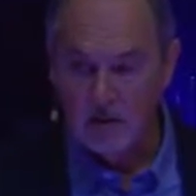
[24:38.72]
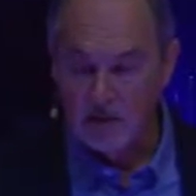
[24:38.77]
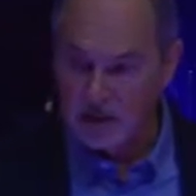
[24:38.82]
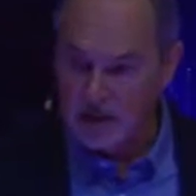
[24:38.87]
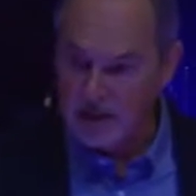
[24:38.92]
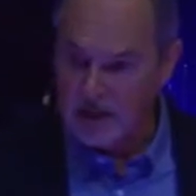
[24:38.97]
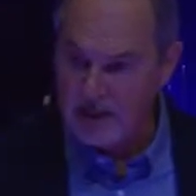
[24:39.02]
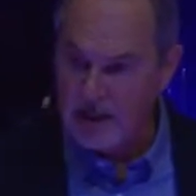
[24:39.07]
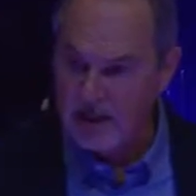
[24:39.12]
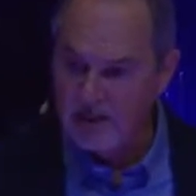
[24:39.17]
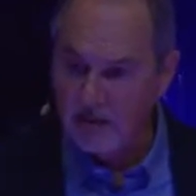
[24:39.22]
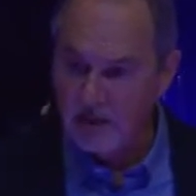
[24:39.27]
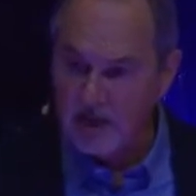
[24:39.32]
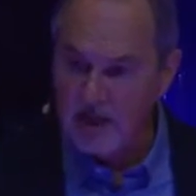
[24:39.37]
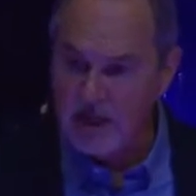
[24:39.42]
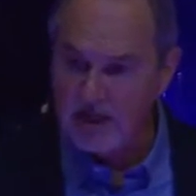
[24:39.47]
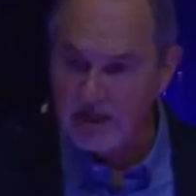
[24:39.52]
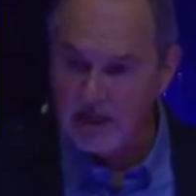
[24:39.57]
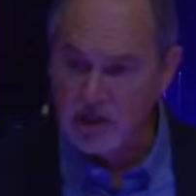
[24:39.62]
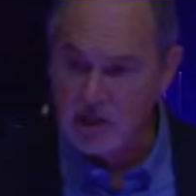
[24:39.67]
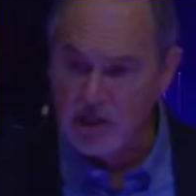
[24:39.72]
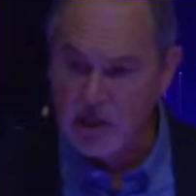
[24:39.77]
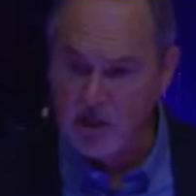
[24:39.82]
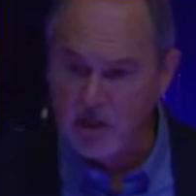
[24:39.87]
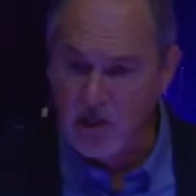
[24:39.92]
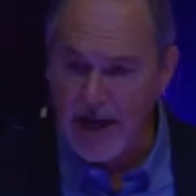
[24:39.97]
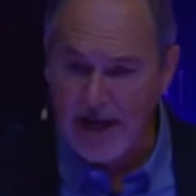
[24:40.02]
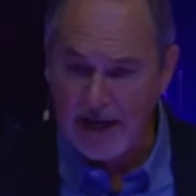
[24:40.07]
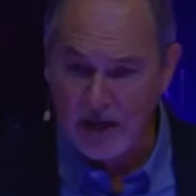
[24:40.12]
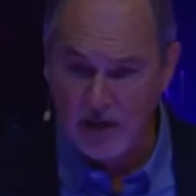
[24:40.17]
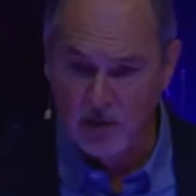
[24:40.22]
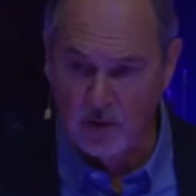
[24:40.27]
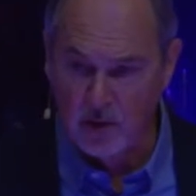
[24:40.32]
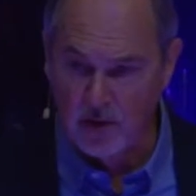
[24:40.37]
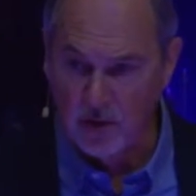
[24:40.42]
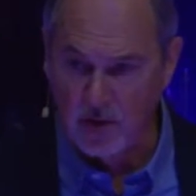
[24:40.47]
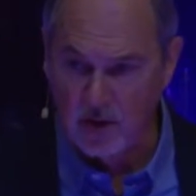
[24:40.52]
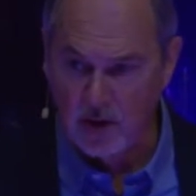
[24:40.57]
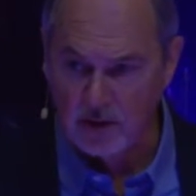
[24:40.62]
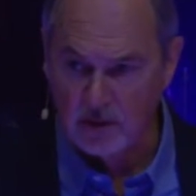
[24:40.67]
So the devil hears a duet
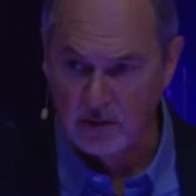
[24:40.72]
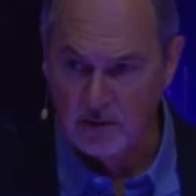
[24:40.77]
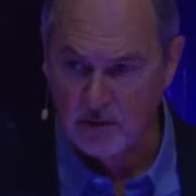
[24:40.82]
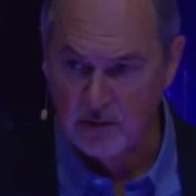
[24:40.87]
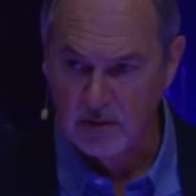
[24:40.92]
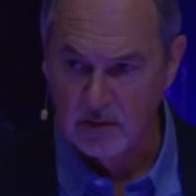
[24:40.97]
going on.